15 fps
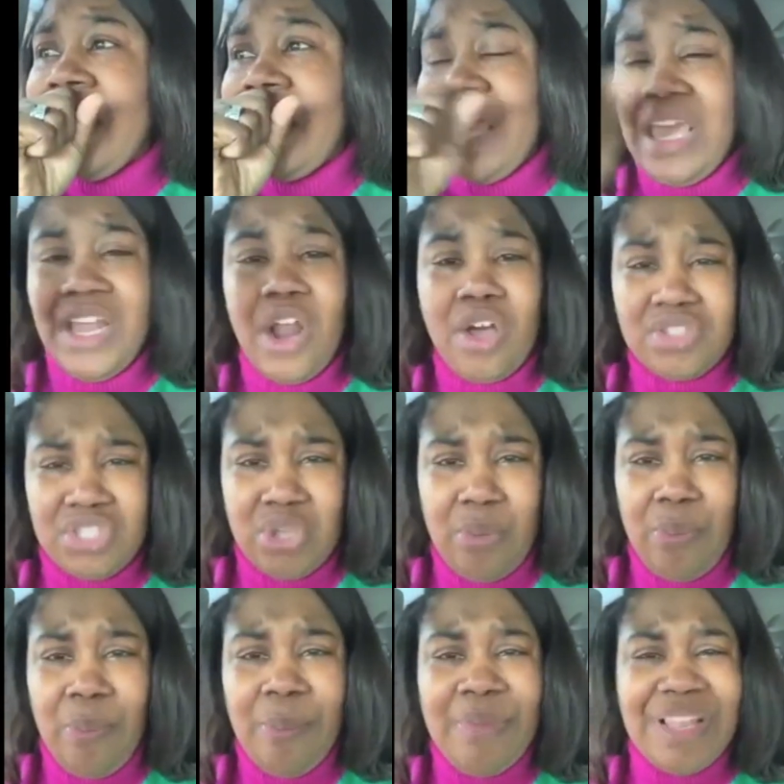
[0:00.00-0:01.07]
he had
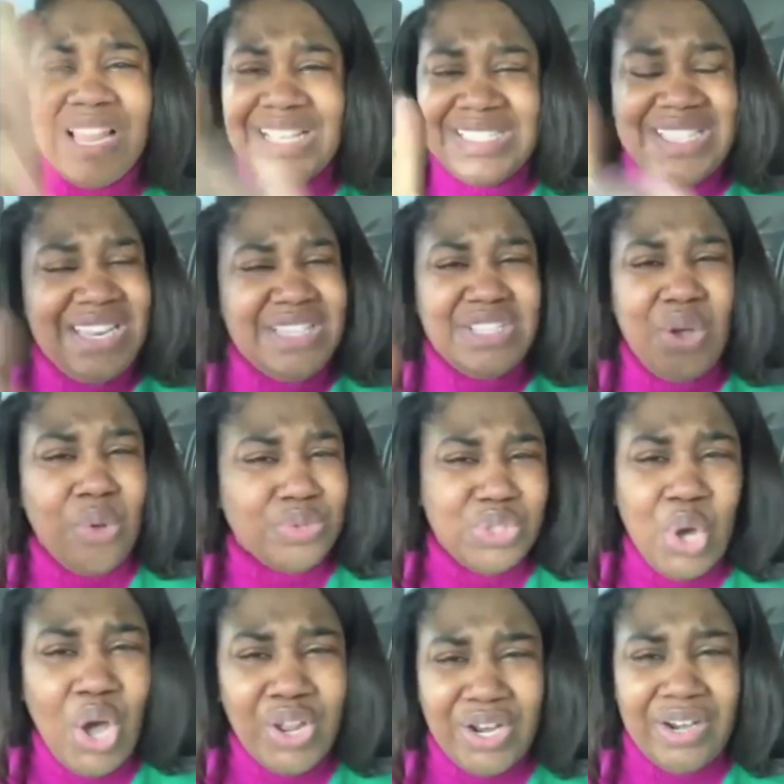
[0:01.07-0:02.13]
also molested his own
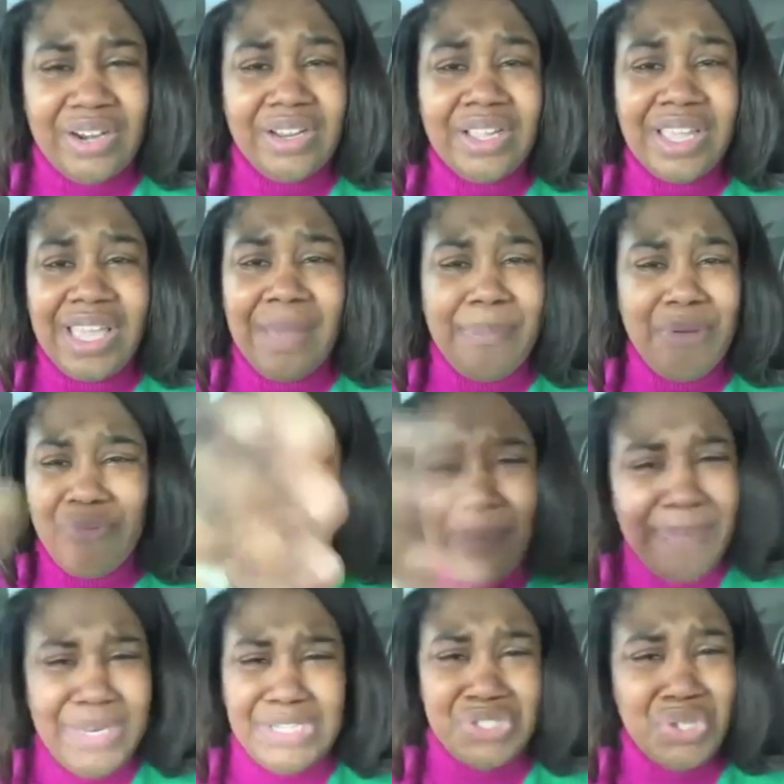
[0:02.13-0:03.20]
daughter. He had been
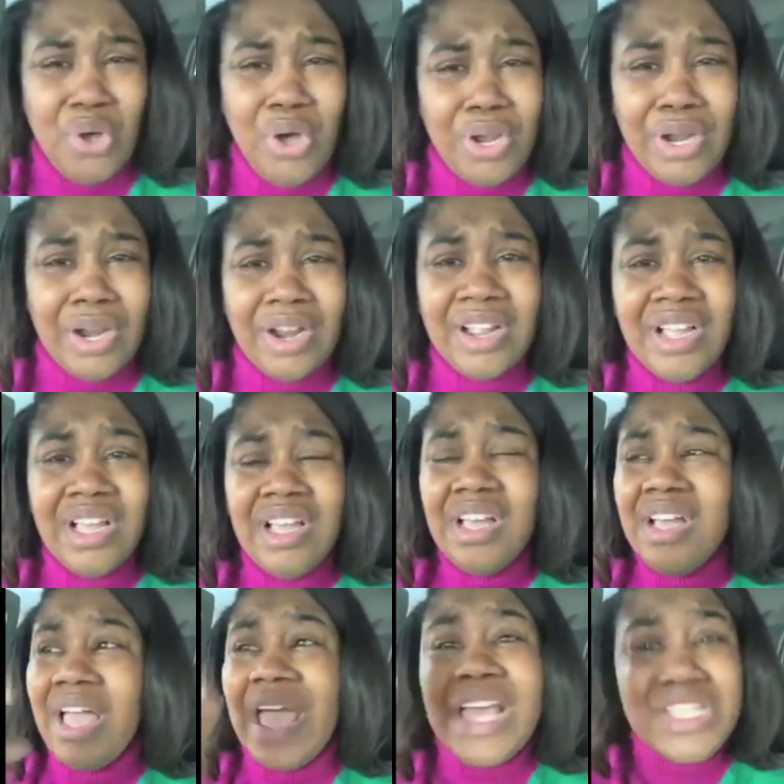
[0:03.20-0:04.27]
raping his daughter.
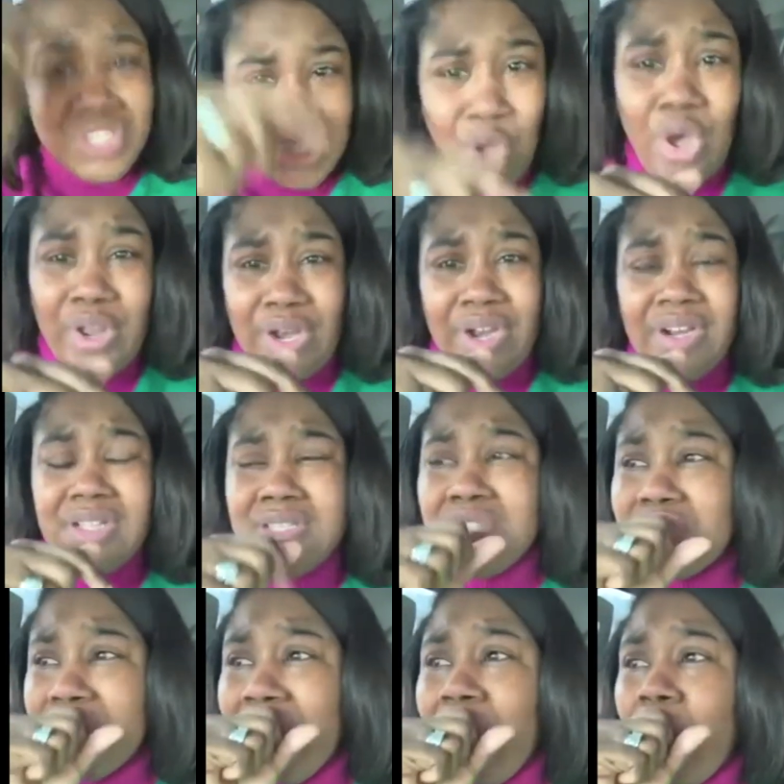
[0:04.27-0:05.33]

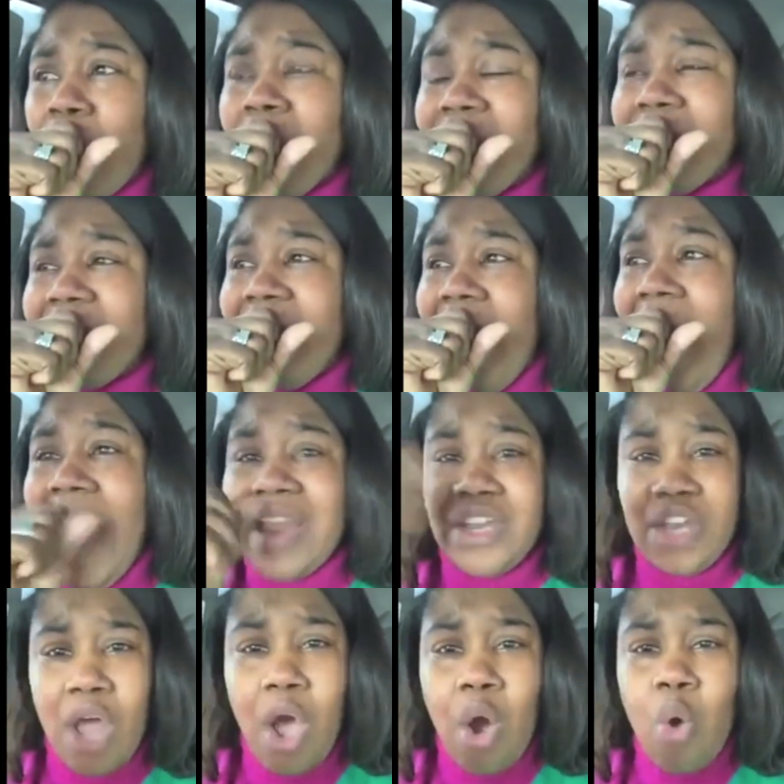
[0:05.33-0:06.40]
So
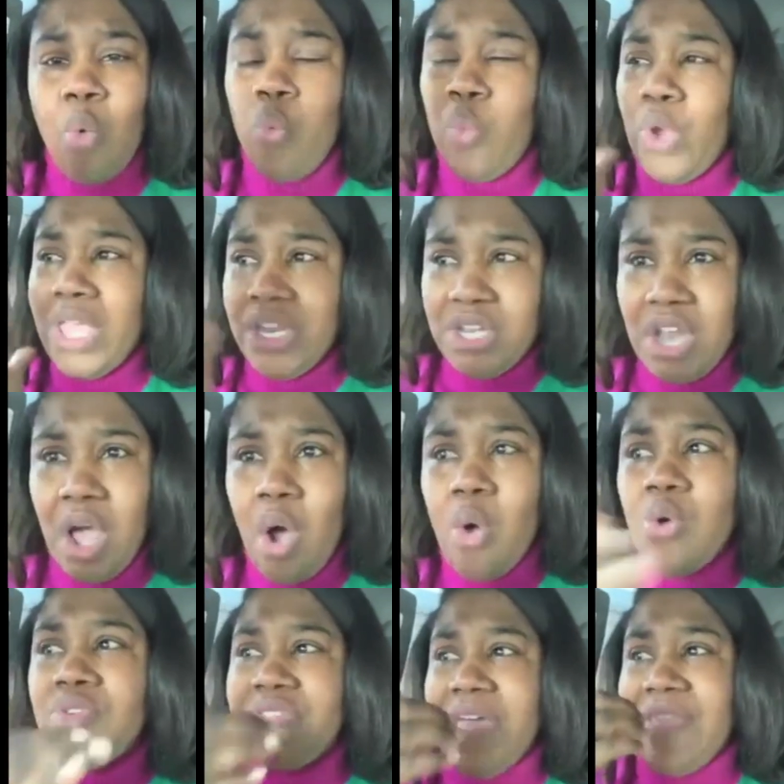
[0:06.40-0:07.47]
we
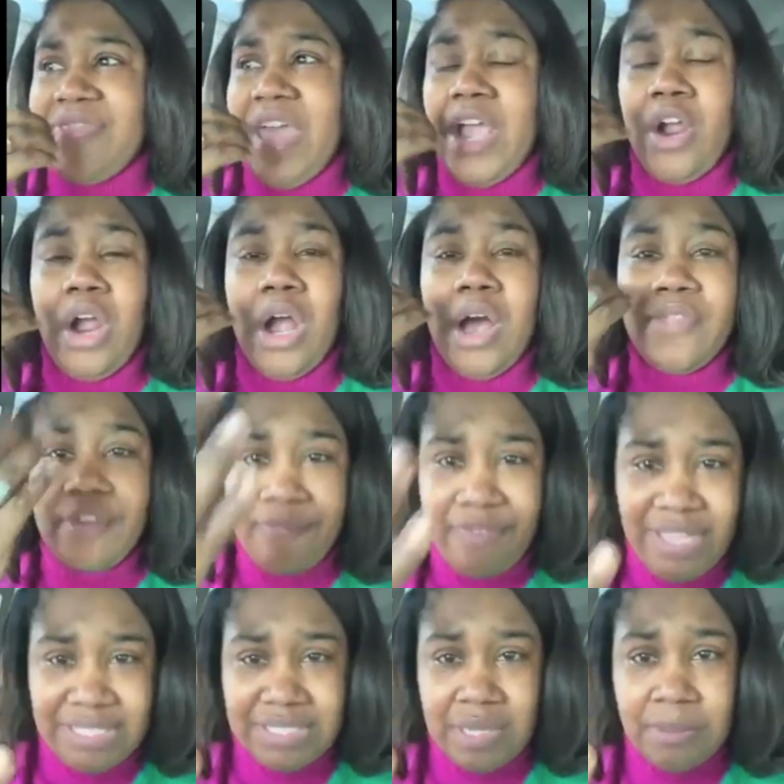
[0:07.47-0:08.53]
know that there are other
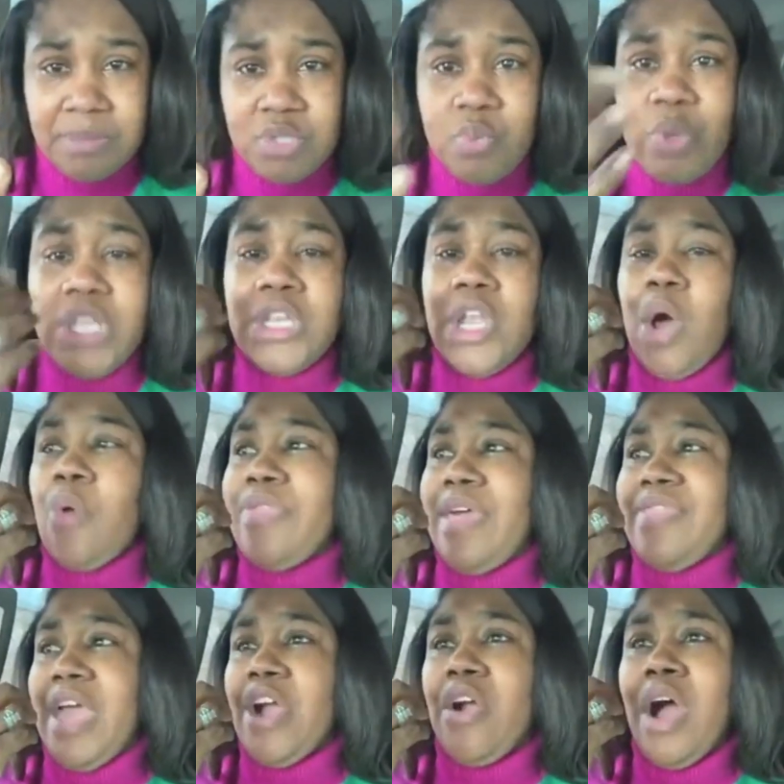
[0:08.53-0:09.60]
victims. We know
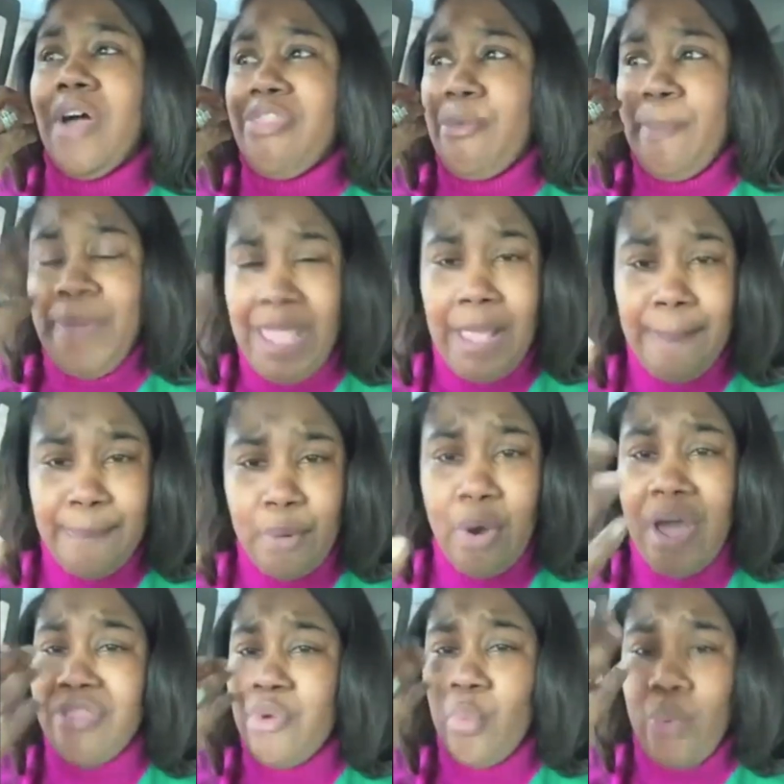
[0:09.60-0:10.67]
that there are other people,
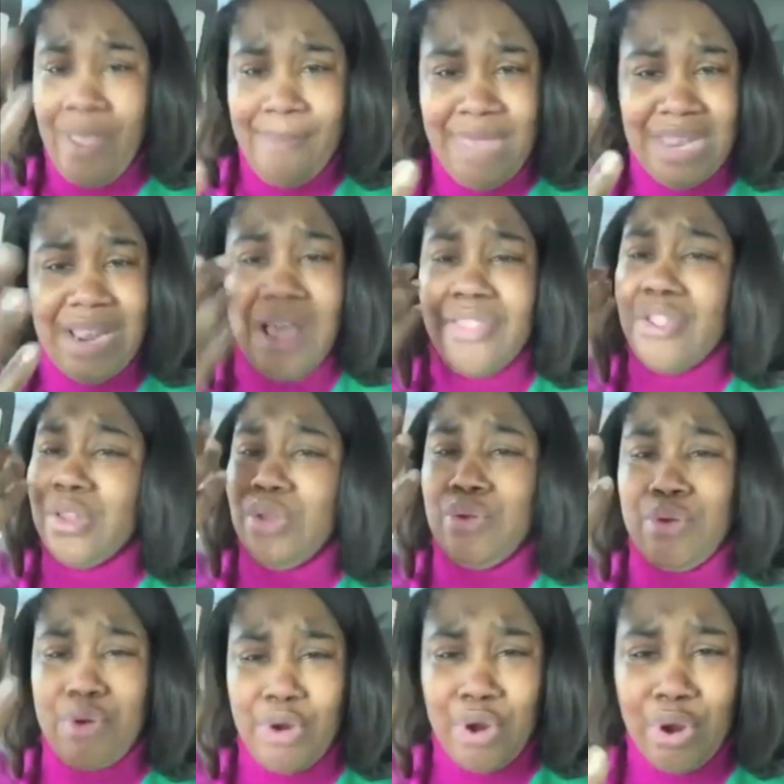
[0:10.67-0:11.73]
other women, other
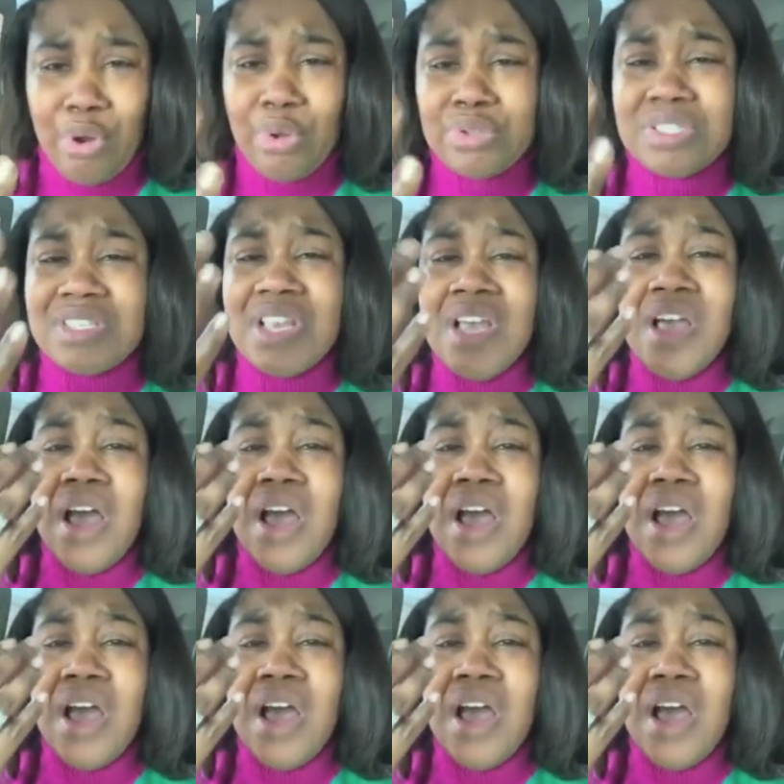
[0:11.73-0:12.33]
little girls,